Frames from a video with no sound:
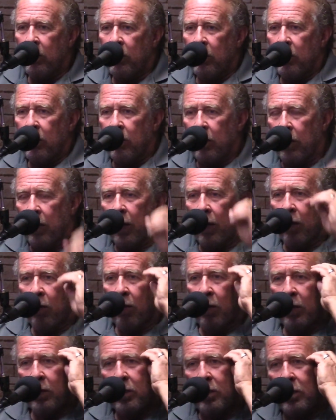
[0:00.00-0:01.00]
shit. Yeah.
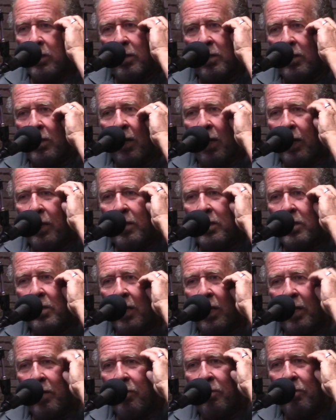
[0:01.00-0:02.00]
Well, I'd
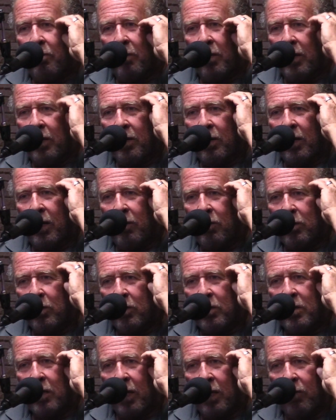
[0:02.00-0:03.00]
save. I
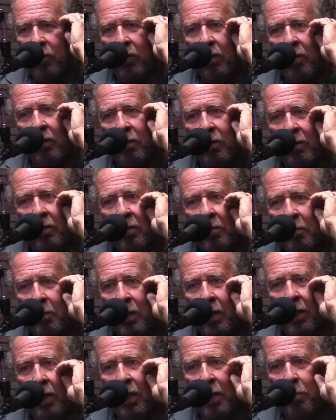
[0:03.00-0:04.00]
was a saver. Good
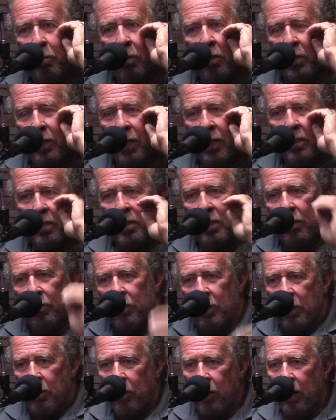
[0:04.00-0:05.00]
for you. Put that stuff
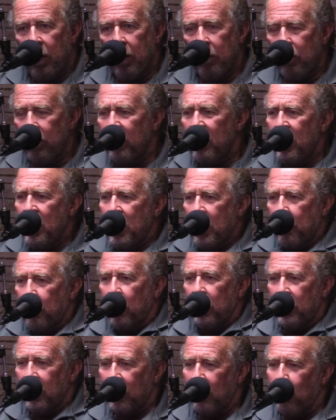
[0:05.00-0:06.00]
in the bank.
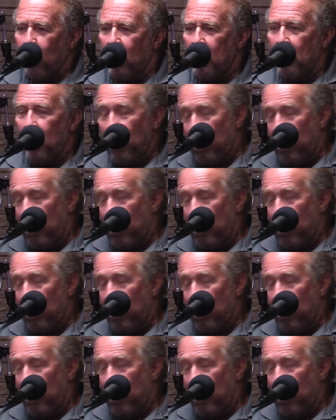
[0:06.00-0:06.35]
But what